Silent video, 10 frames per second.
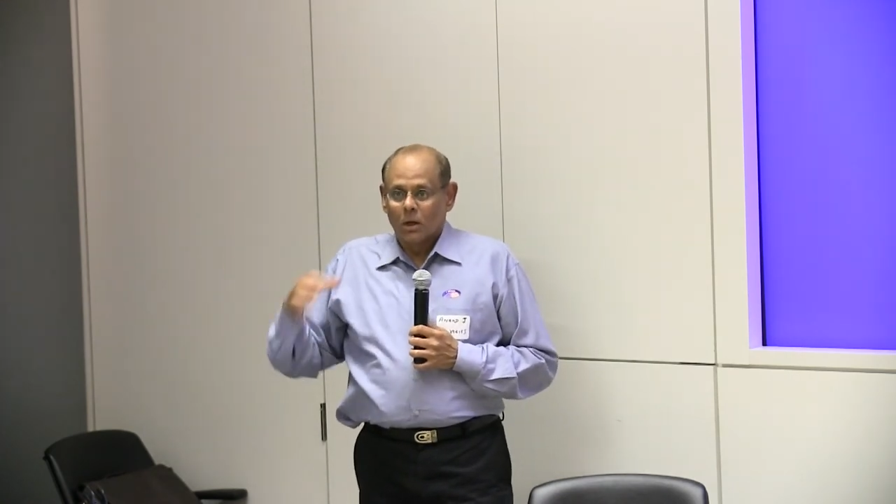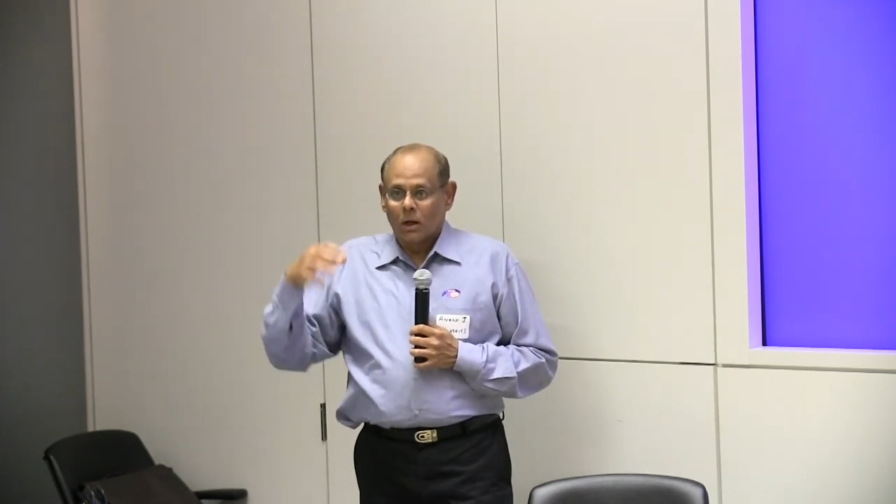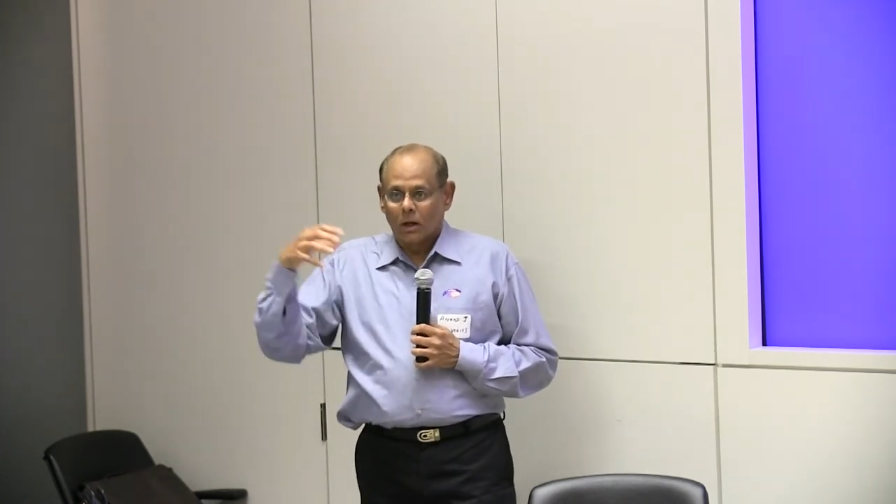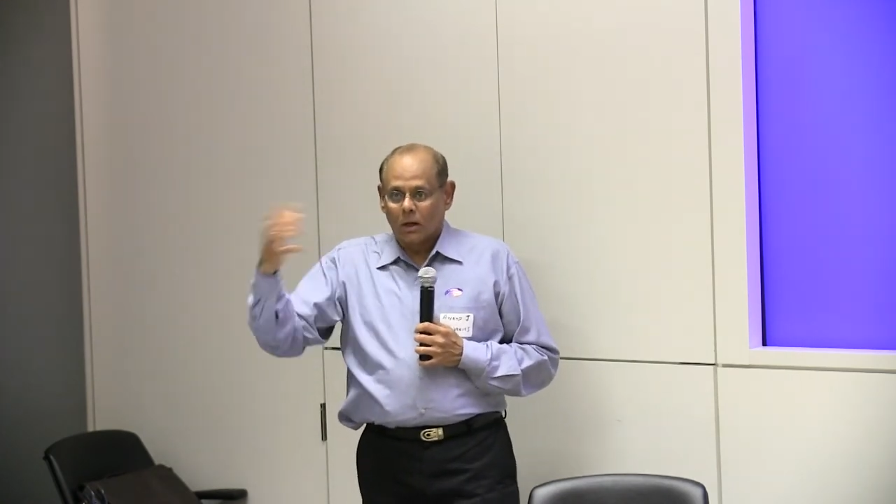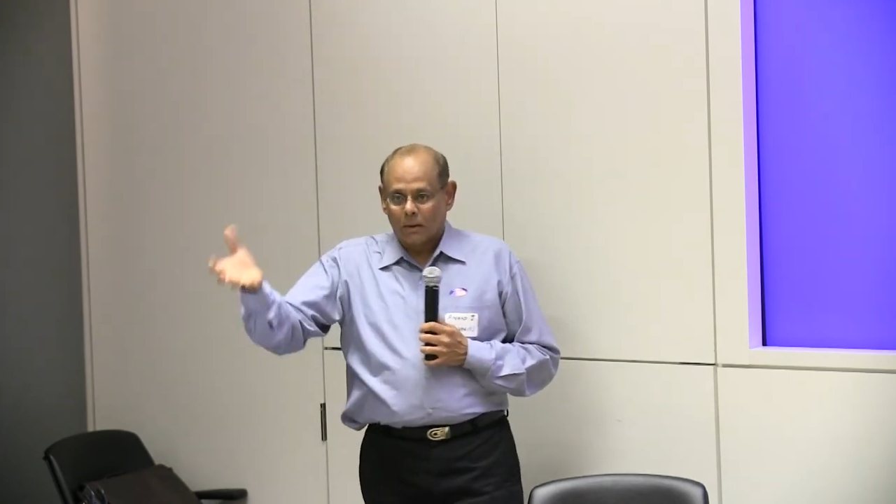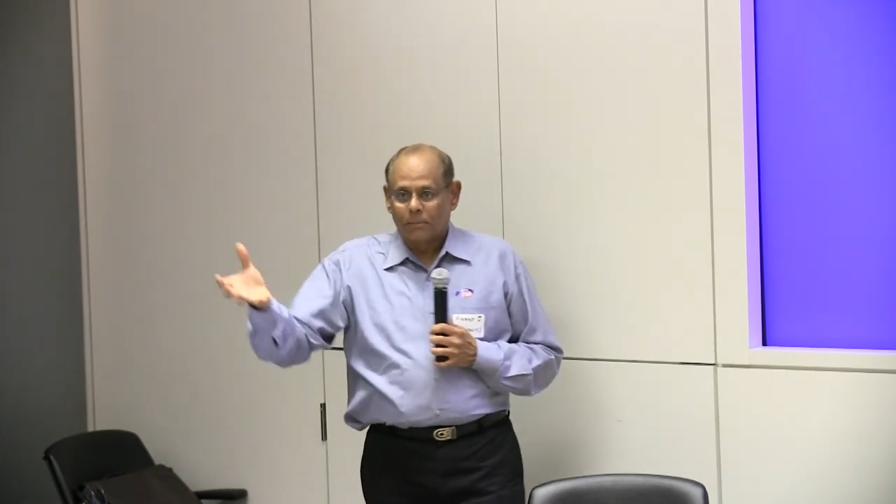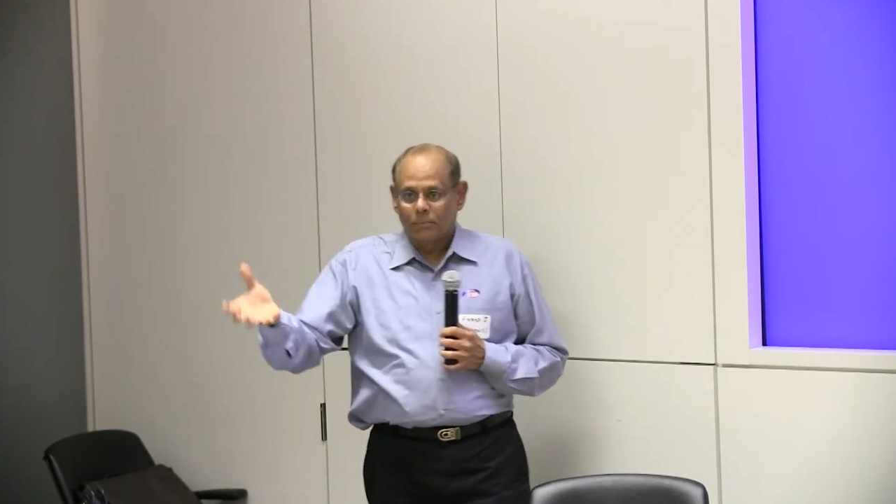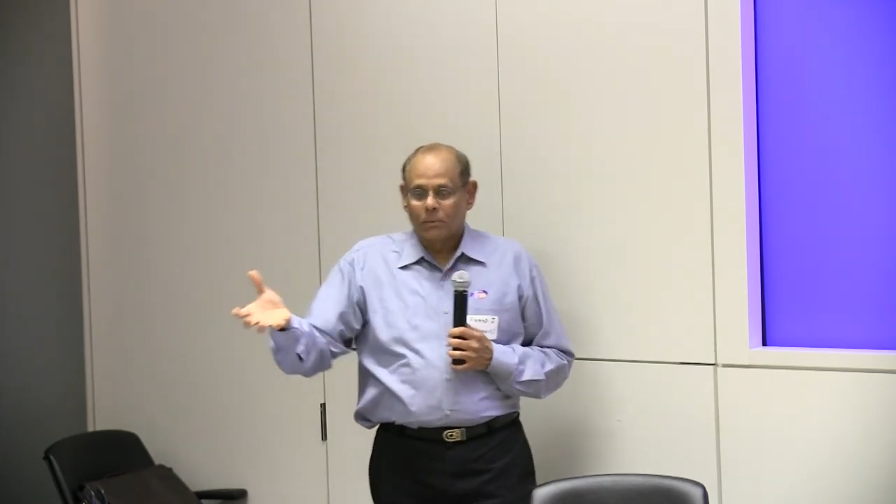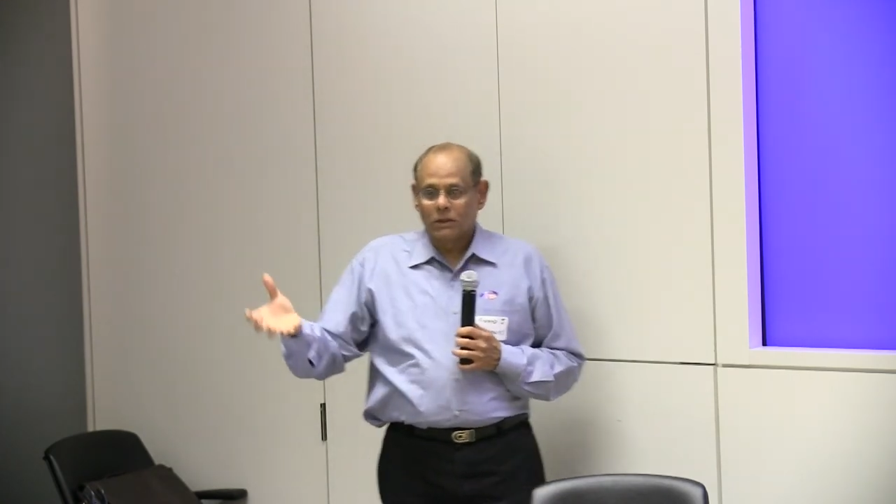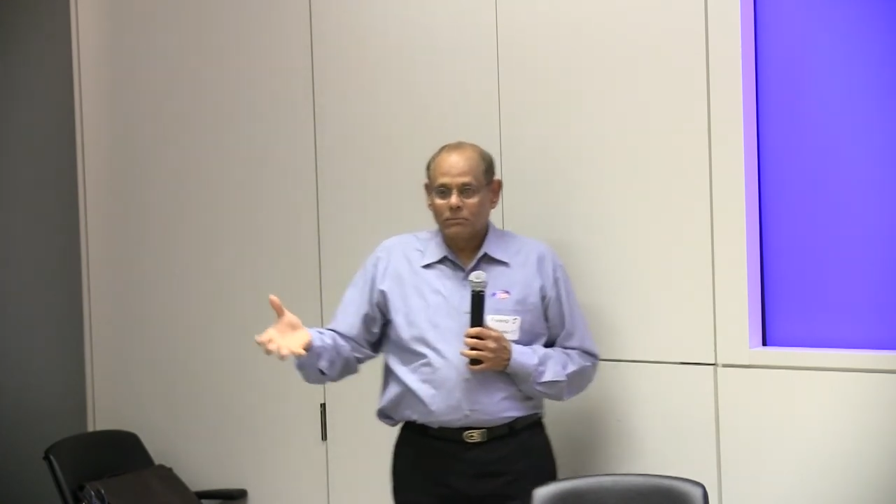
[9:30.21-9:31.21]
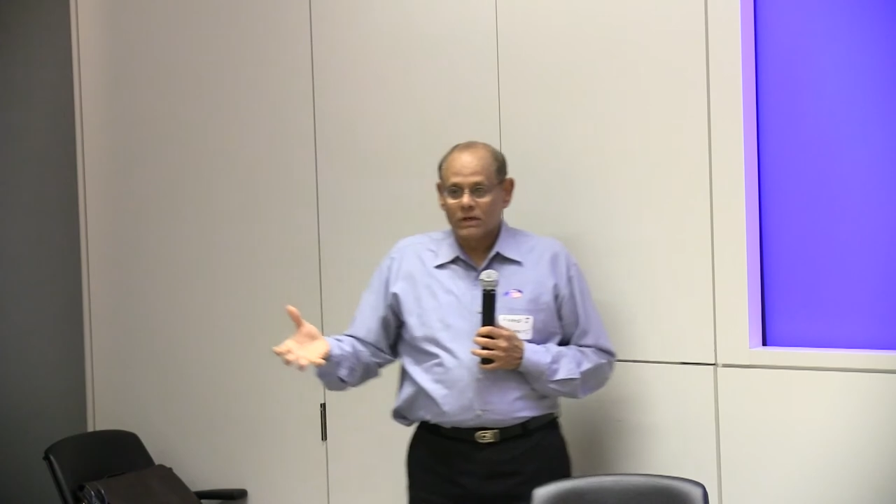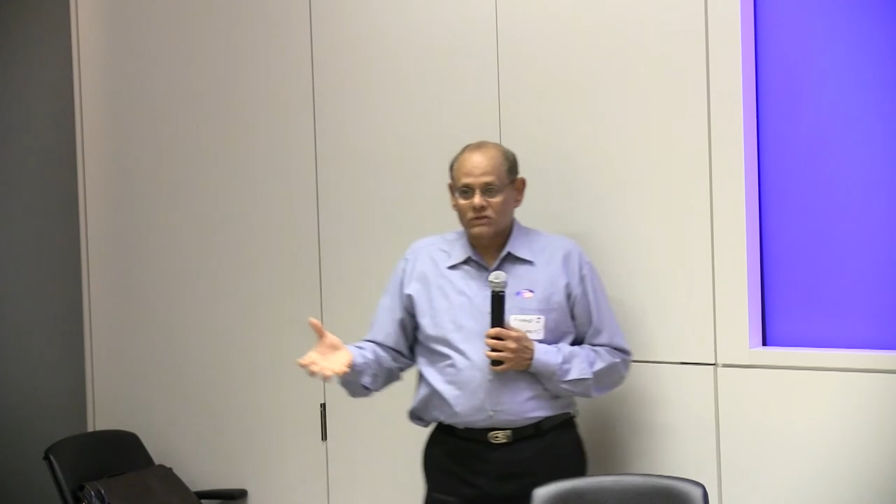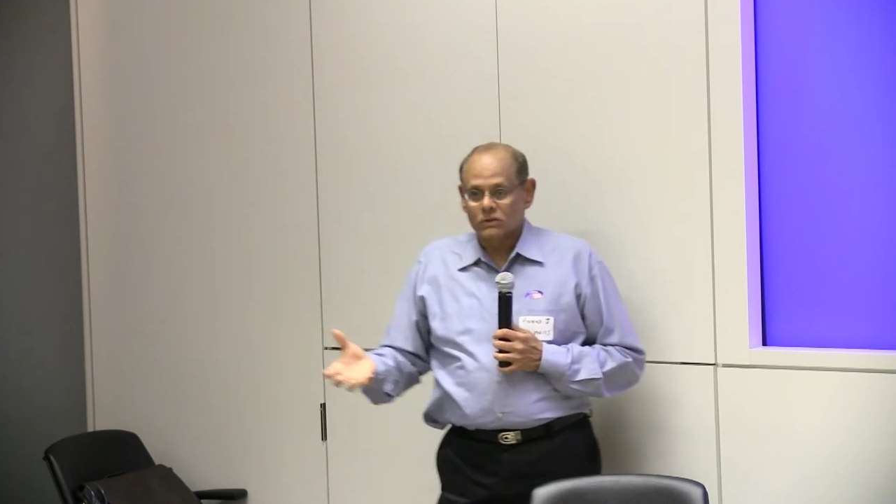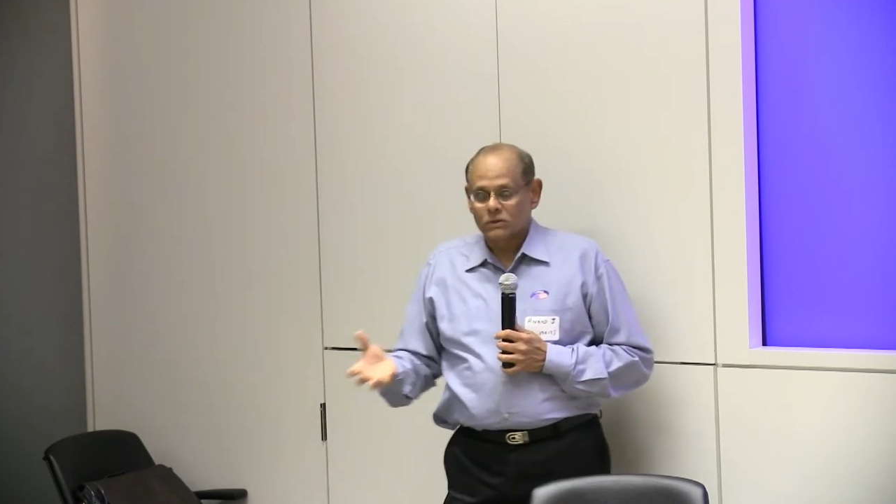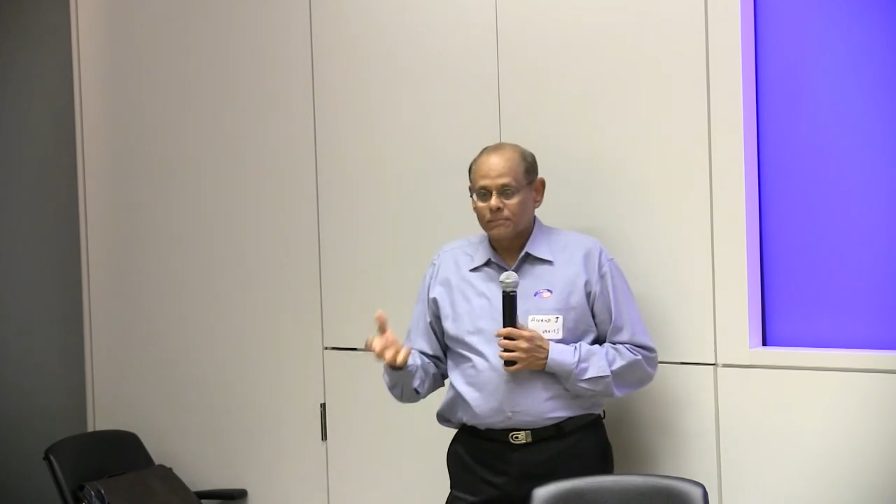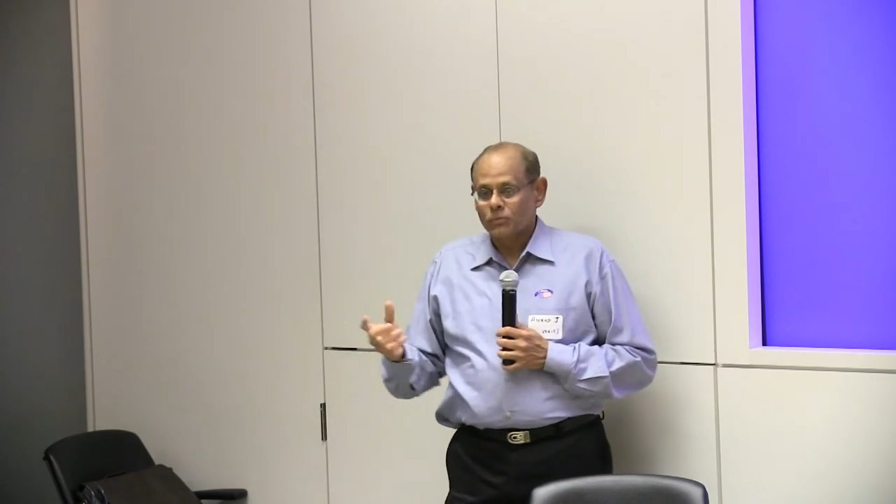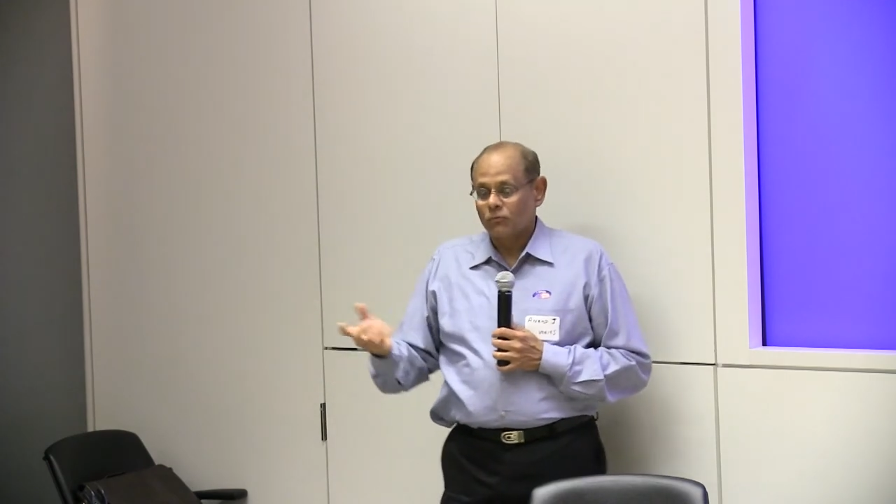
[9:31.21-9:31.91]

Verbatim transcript: uh, per month basis.